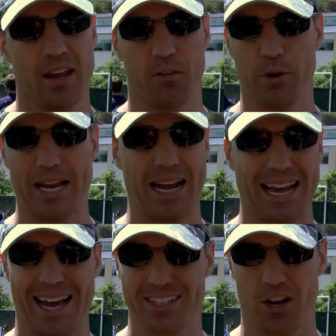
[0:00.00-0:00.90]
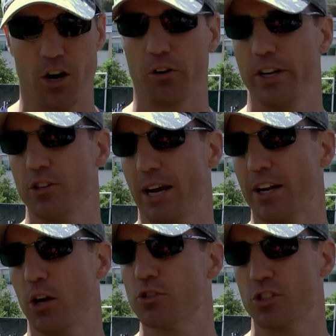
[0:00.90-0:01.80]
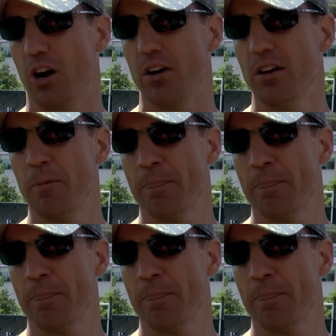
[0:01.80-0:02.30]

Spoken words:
if we got guys hungry to try to go start.